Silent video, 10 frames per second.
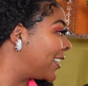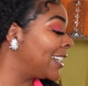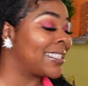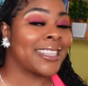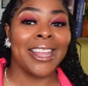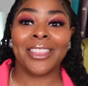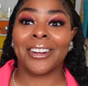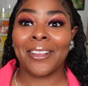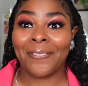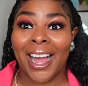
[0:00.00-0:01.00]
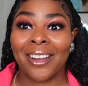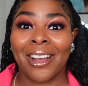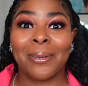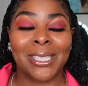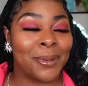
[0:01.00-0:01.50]
It's ten thirty-five.
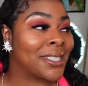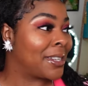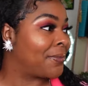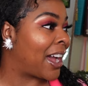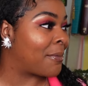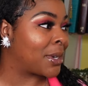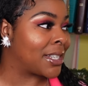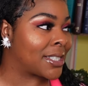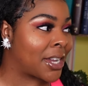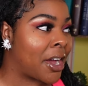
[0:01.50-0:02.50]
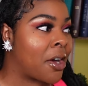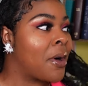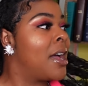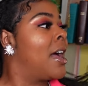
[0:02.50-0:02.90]
I was supposed to leave five minutes ago.